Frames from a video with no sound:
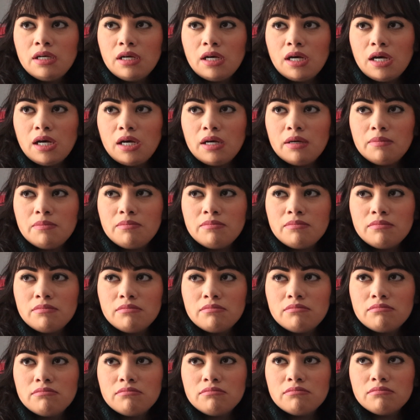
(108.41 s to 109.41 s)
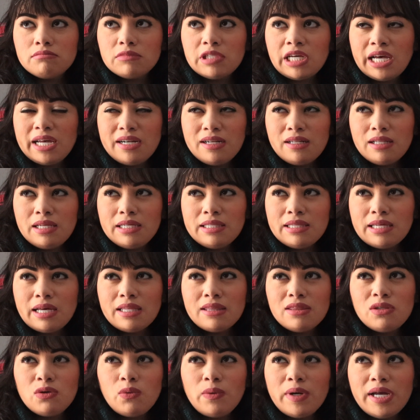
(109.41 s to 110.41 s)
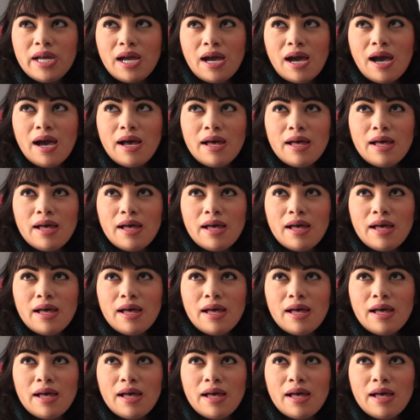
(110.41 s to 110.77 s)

kind of like that, the way